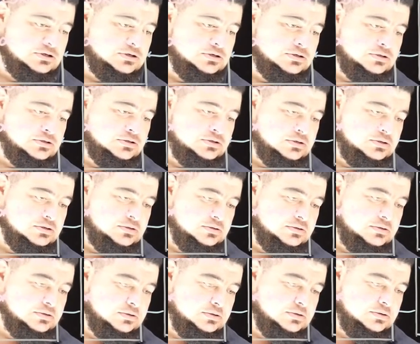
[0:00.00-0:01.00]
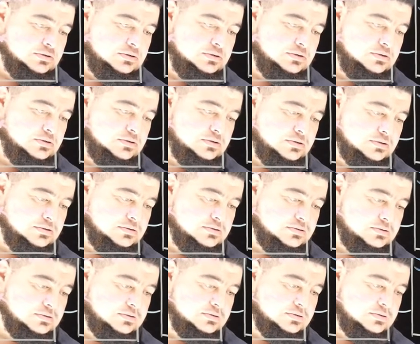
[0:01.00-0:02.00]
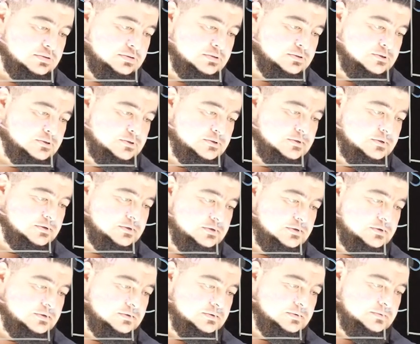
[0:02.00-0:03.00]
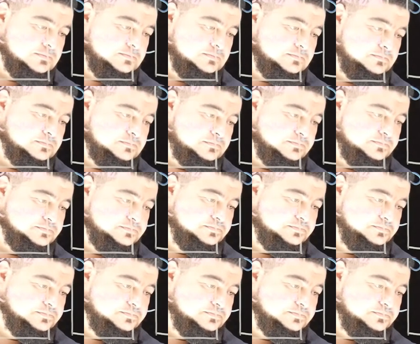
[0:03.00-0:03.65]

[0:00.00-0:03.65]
[no speech]